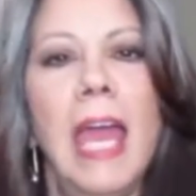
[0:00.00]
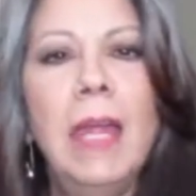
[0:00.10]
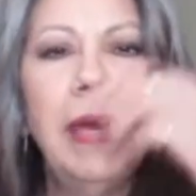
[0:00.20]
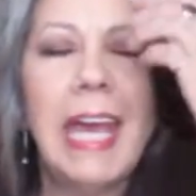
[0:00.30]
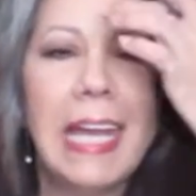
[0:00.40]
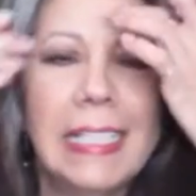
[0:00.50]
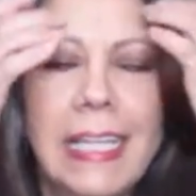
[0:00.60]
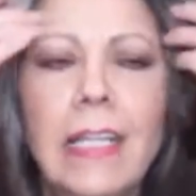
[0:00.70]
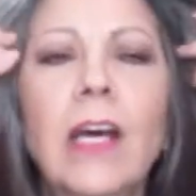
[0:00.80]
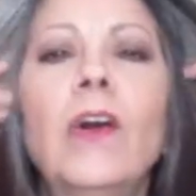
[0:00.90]
Anyway, guys,
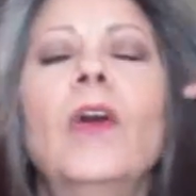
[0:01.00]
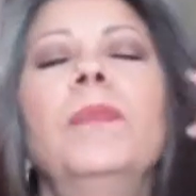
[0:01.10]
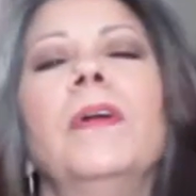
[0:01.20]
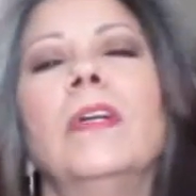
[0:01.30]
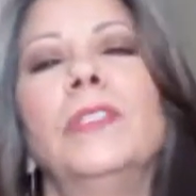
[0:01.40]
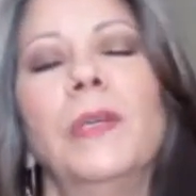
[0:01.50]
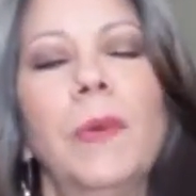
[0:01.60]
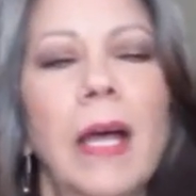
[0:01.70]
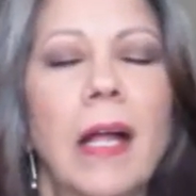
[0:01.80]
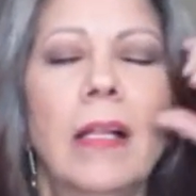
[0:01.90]
hello. Hope you're all doing
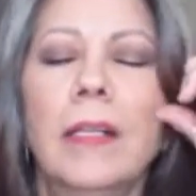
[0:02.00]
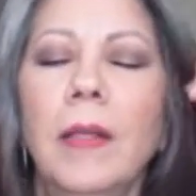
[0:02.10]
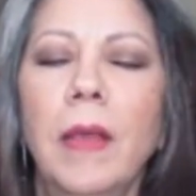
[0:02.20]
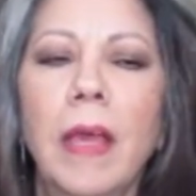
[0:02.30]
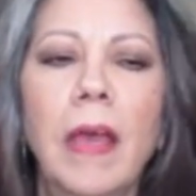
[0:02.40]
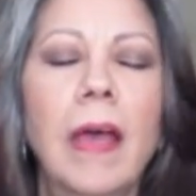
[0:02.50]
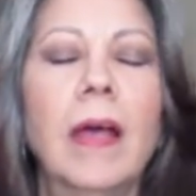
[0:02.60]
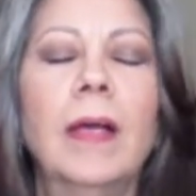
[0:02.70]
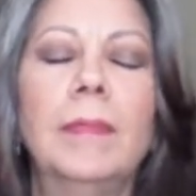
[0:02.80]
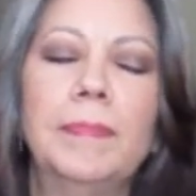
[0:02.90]
well.
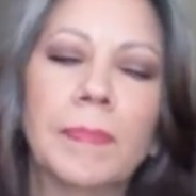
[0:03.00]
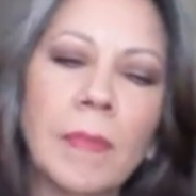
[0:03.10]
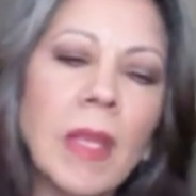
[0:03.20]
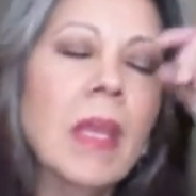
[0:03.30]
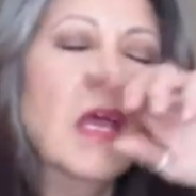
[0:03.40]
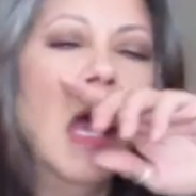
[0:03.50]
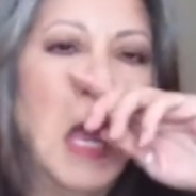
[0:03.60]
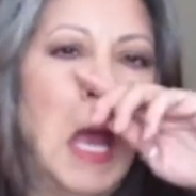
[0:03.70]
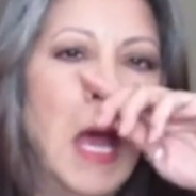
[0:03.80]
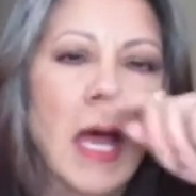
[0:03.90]
I'm
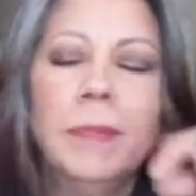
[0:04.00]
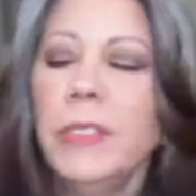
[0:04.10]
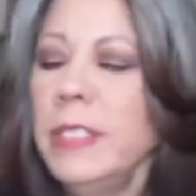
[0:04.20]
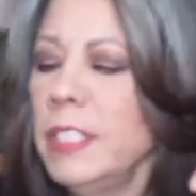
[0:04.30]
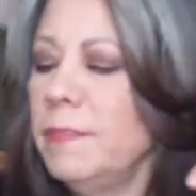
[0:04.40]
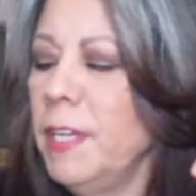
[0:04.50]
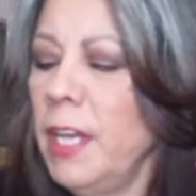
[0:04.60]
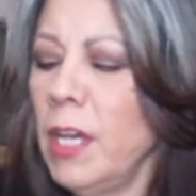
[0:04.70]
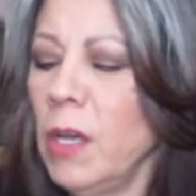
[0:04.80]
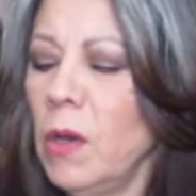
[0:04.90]
doing this
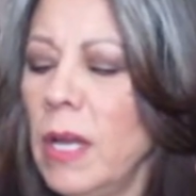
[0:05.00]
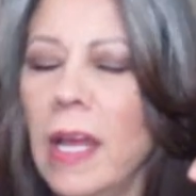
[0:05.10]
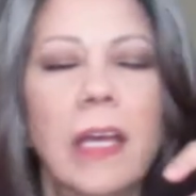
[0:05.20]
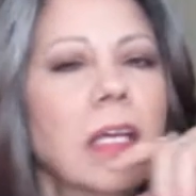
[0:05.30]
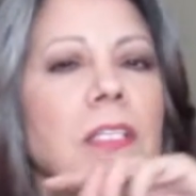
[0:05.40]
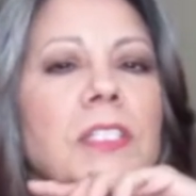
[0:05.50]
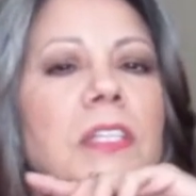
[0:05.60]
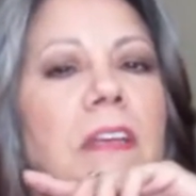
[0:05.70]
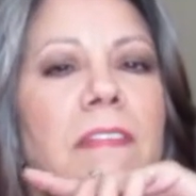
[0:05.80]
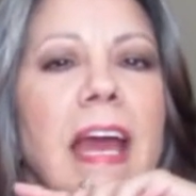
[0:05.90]
video
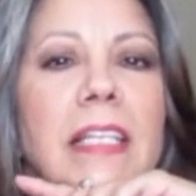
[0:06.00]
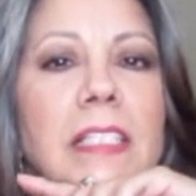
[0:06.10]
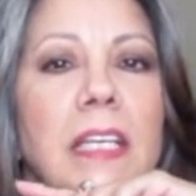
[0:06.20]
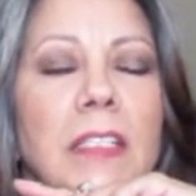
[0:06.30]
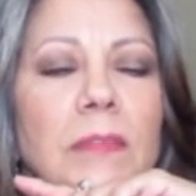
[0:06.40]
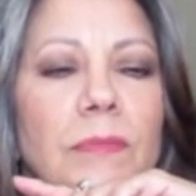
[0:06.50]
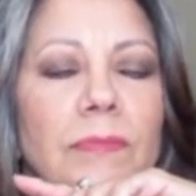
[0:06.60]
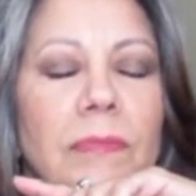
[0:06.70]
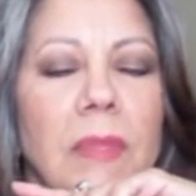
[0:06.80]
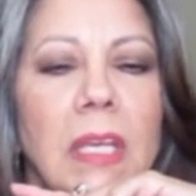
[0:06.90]
concerning fasting
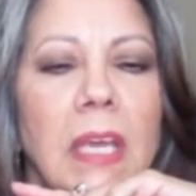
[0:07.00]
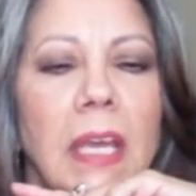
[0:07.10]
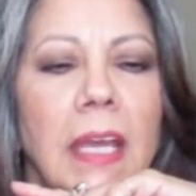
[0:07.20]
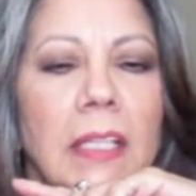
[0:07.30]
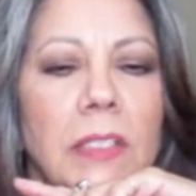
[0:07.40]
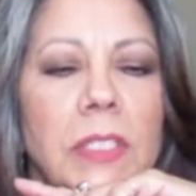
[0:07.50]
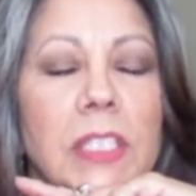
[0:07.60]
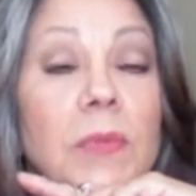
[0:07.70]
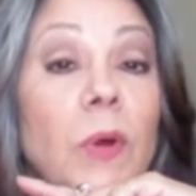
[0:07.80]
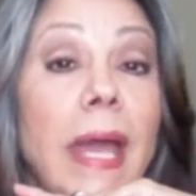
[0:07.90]
and
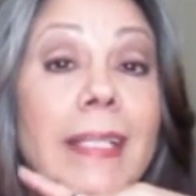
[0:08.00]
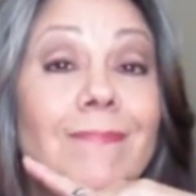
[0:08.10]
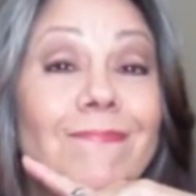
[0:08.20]
losing some weight.